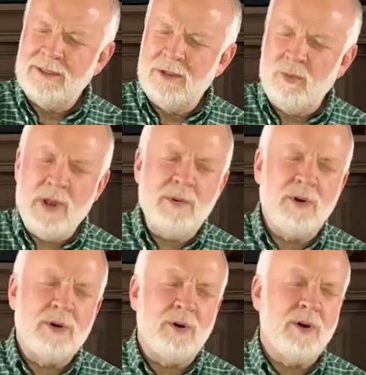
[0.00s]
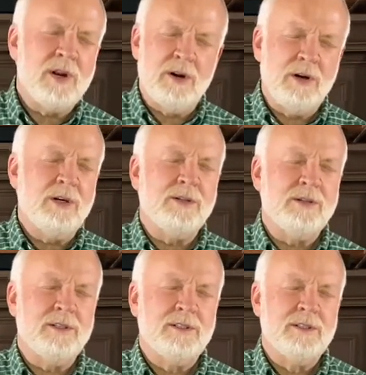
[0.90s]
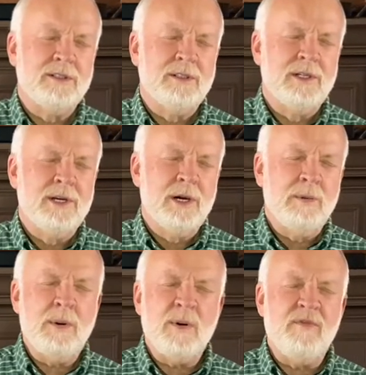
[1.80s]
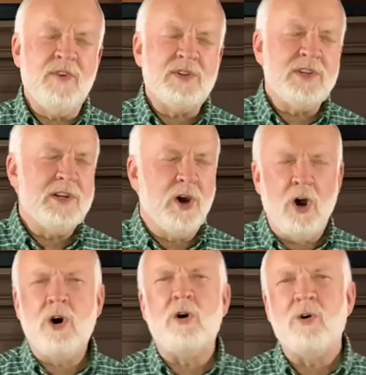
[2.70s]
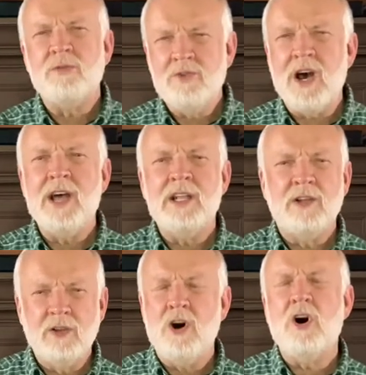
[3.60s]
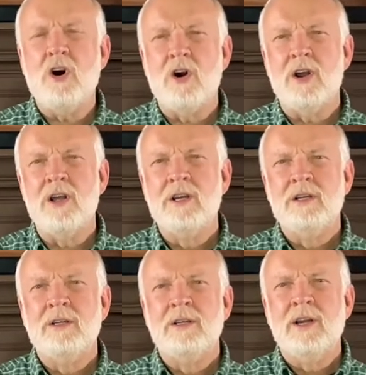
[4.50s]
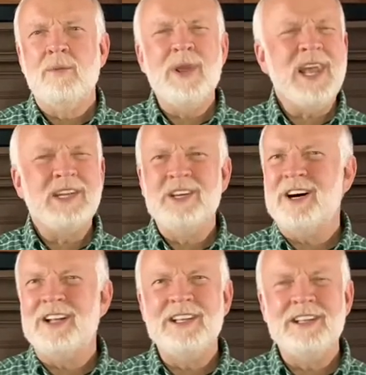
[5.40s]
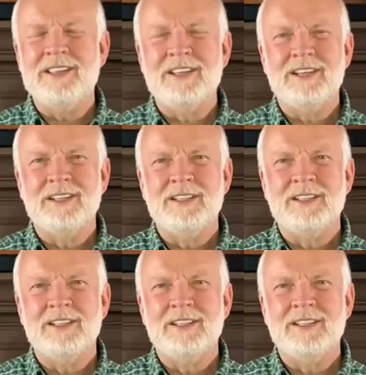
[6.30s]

We were on our own. We were fishing all night long, and we hadn't caught anything.